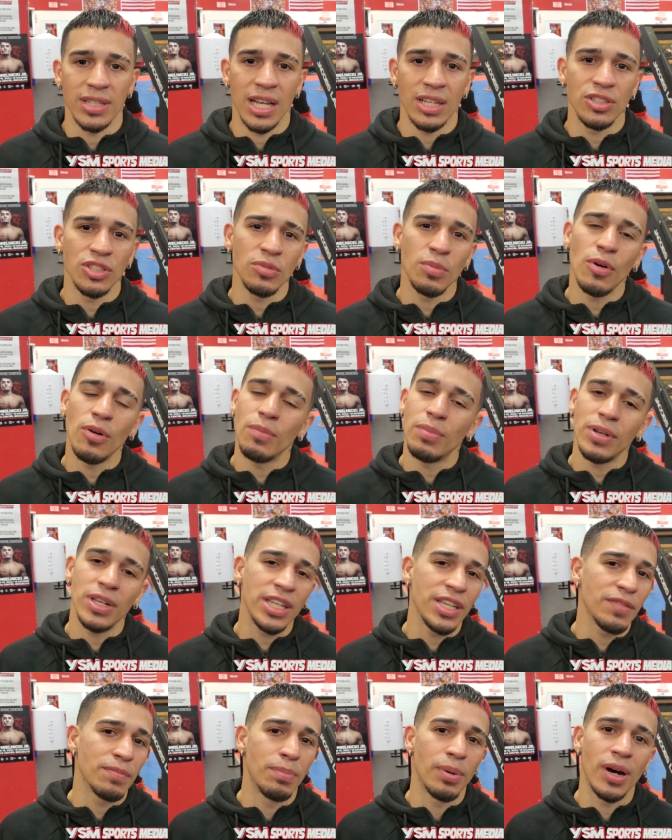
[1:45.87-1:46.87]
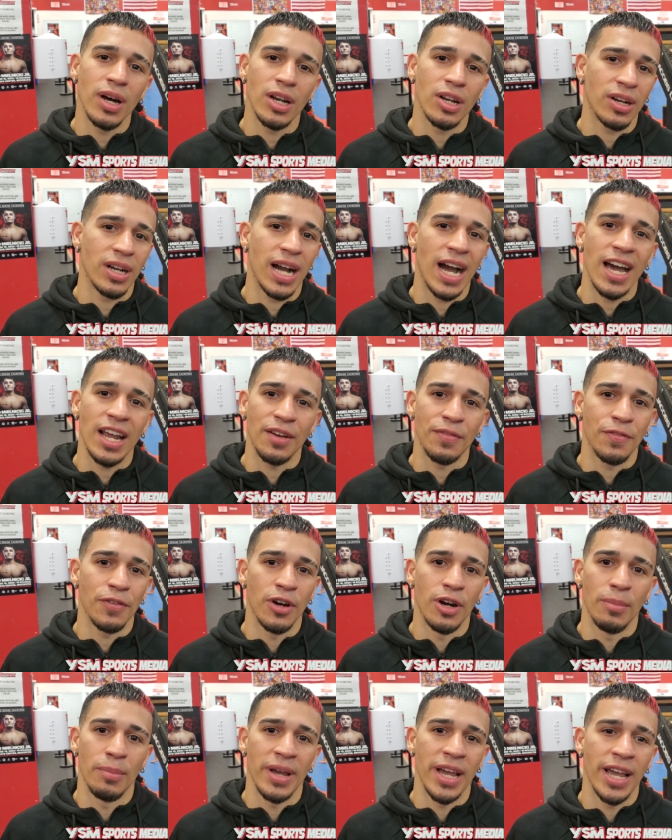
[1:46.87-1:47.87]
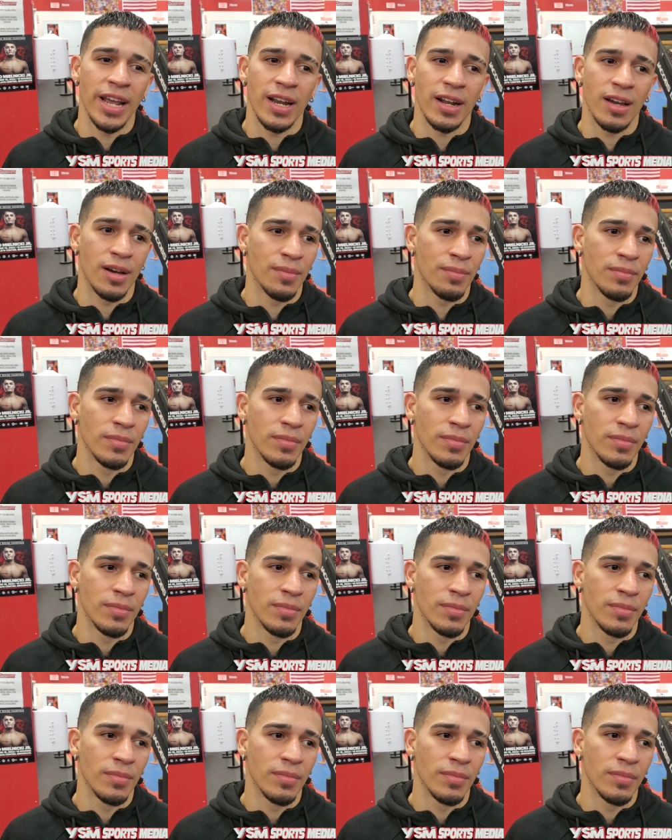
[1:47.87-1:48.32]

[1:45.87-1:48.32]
I just won't believe Butler got it from, man.